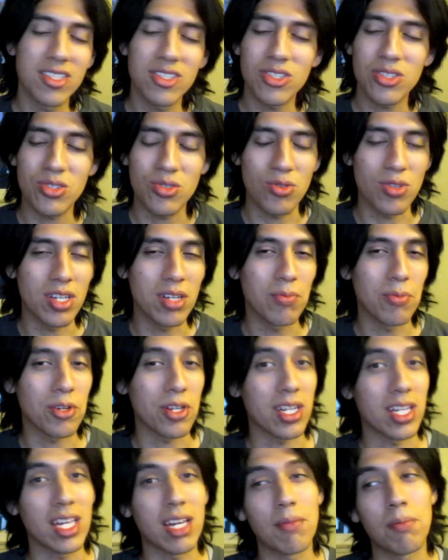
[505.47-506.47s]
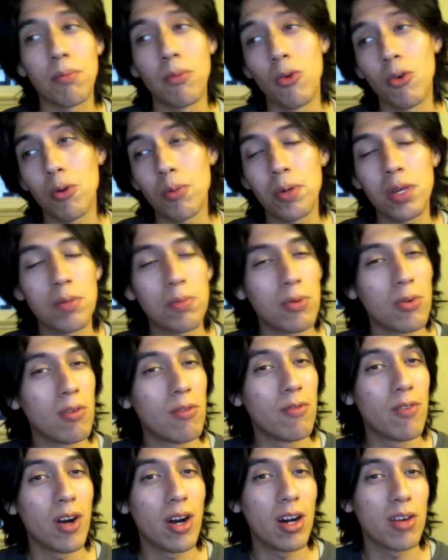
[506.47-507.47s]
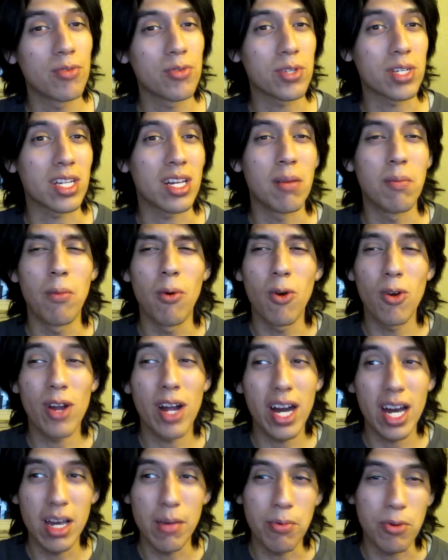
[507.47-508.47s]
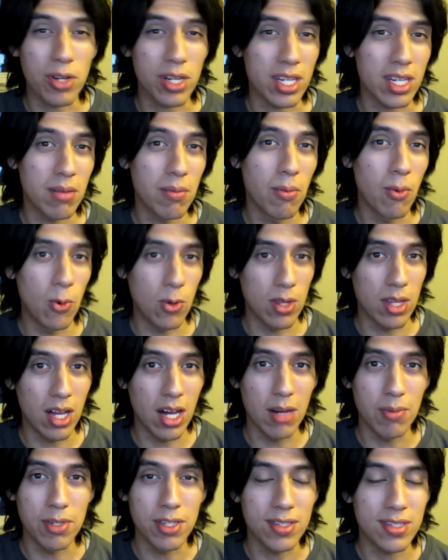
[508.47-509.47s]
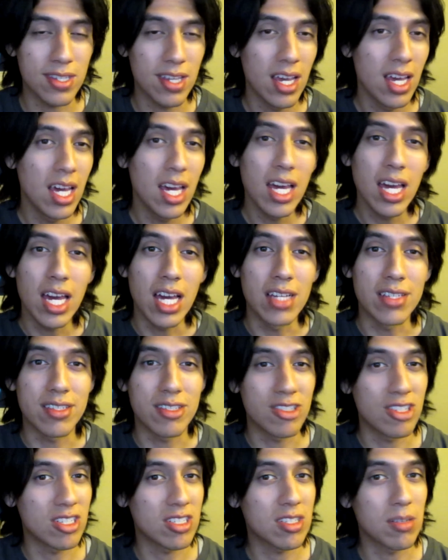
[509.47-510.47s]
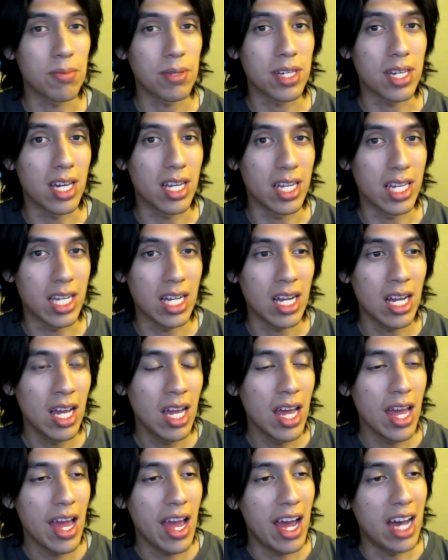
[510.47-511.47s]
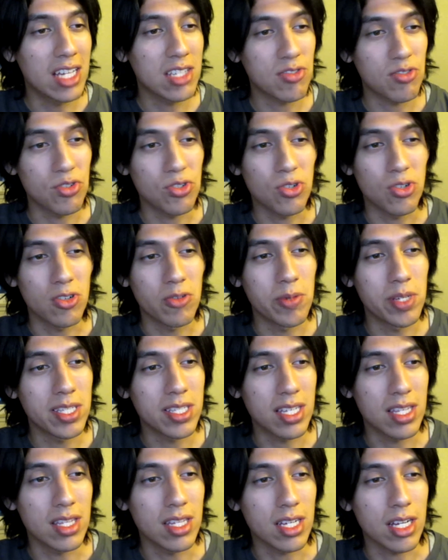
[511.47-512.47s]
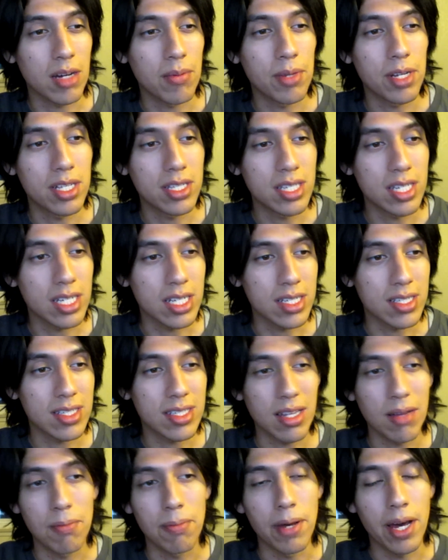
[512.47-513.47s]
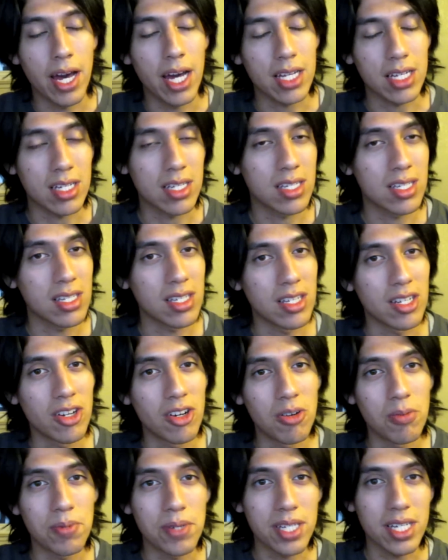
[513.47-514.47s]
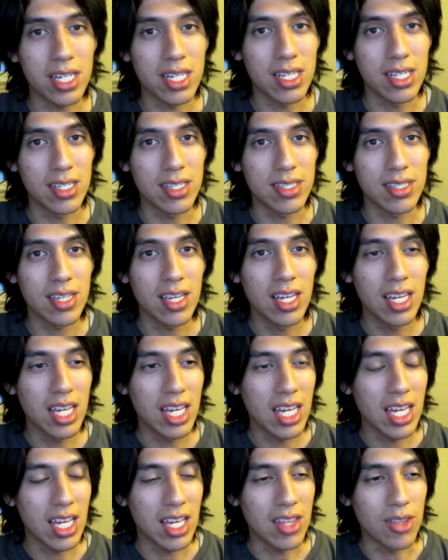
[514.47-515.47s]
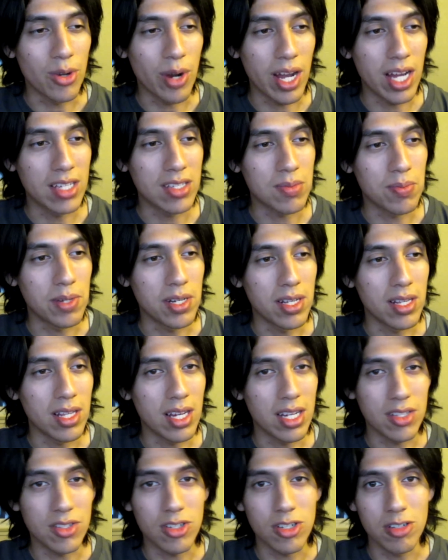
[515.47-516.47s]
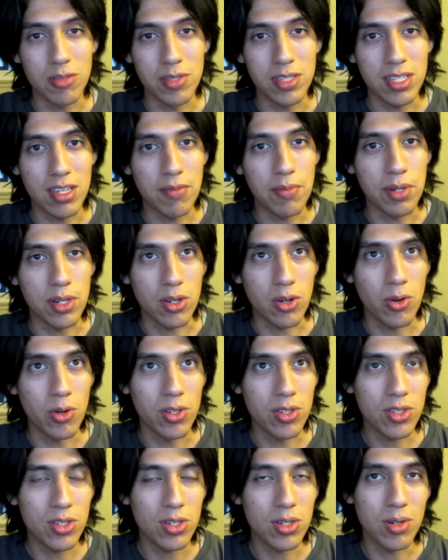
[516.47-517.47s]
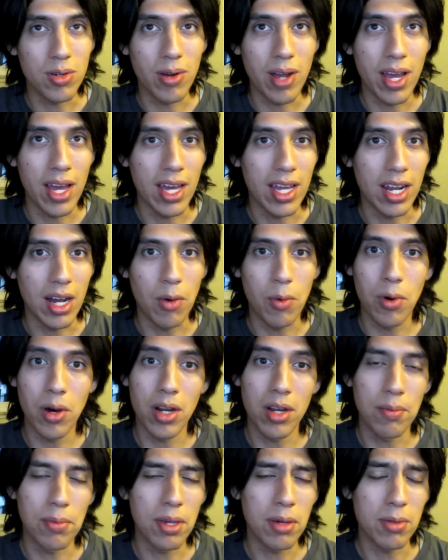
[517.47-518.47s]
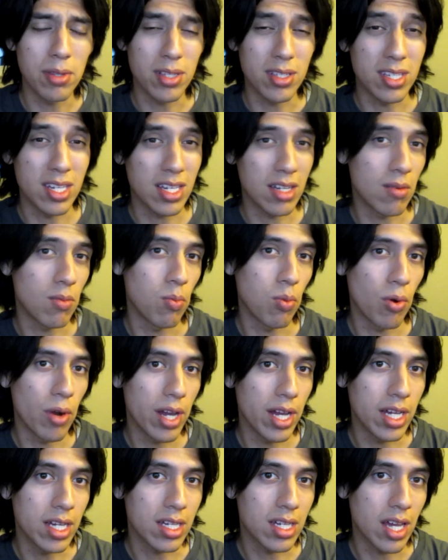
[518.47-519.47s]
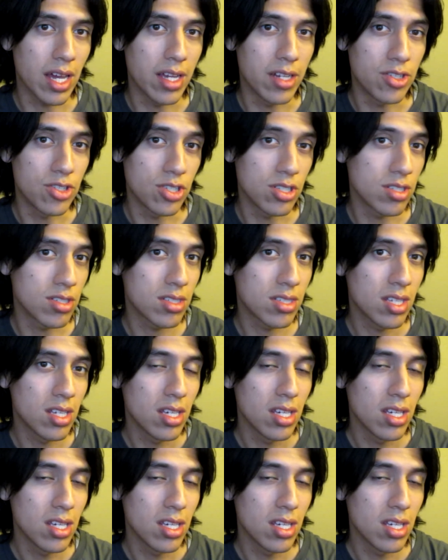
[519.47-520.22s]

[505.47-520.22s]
stream. We're going to get more people involved. We're going to get more hype. We're going to get more lobbies. It's just the beginning. As for tournaments, I think I'm going to take a step back, you know, because there has been a lot of tournaments I've been going to, and I want to be able to take a break and just,